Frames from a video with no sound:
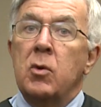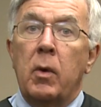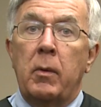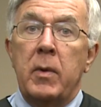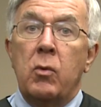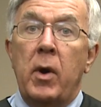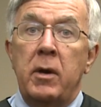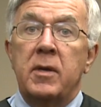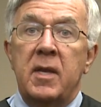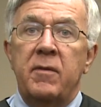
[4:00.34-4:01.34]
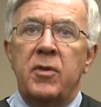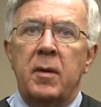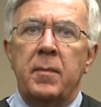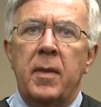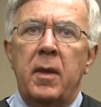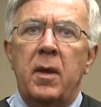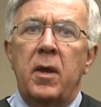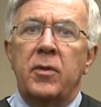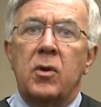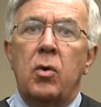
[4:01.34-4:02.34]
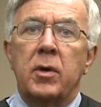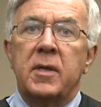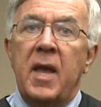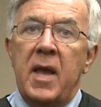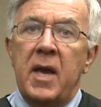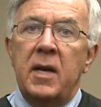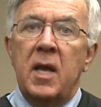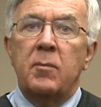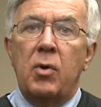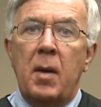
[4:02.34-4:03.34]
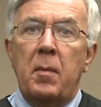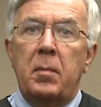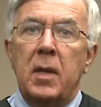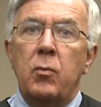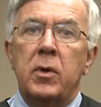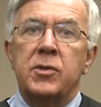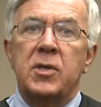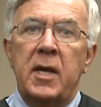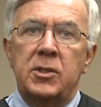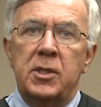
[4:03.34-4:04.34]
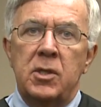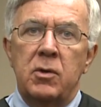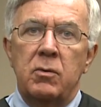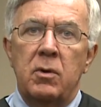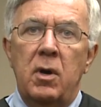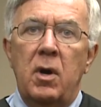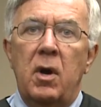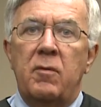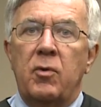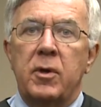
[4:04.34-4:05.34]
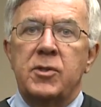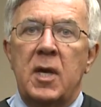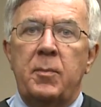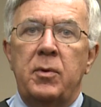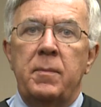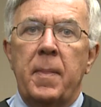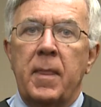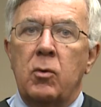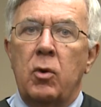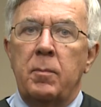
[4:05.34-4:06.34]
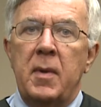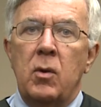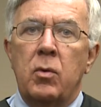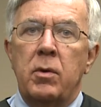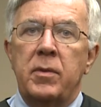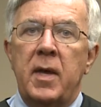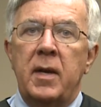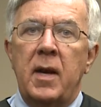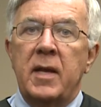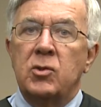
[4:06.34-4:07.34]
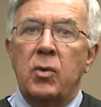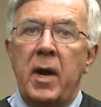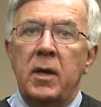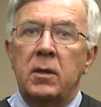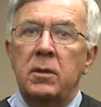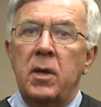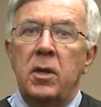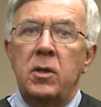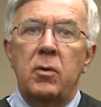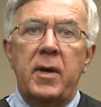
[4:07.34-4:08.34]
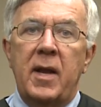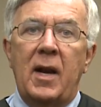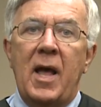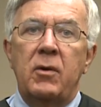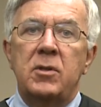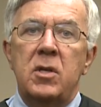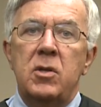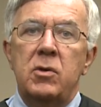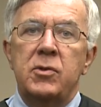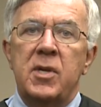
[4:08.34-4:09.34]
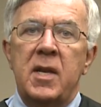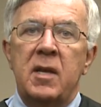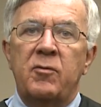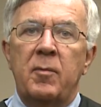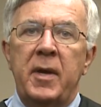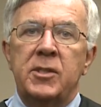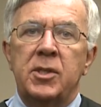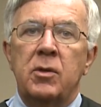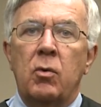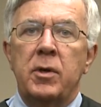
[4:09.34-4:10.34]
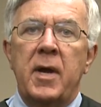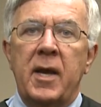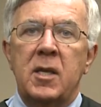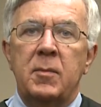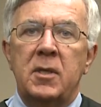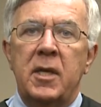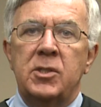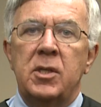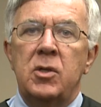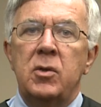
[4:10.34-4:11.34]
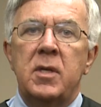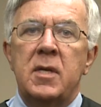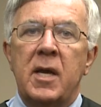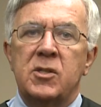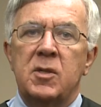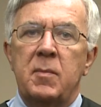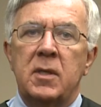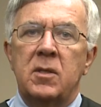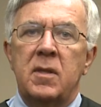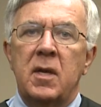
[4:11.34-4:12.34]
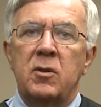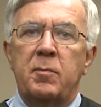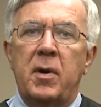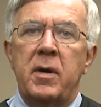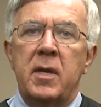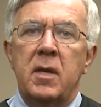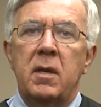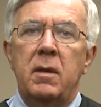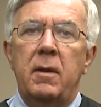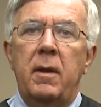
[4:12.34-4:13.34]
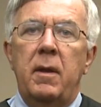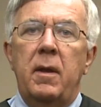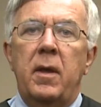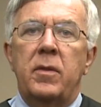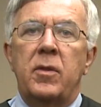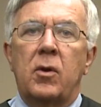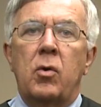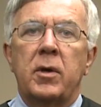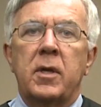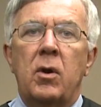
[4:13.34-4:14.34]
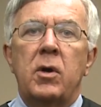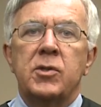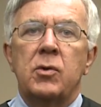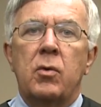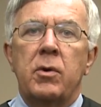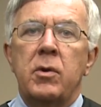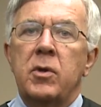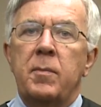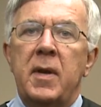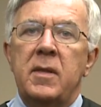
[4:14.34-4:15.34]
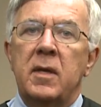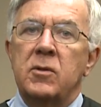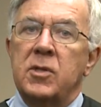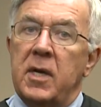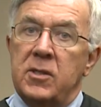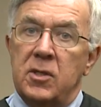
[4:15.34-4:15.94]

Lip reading: are required to give them, the court can and probably will sanction you. For example, the court may order that at trial you are not allowed to use any information or documentation you did not submit to the other party. The court can also order you to pay the other side's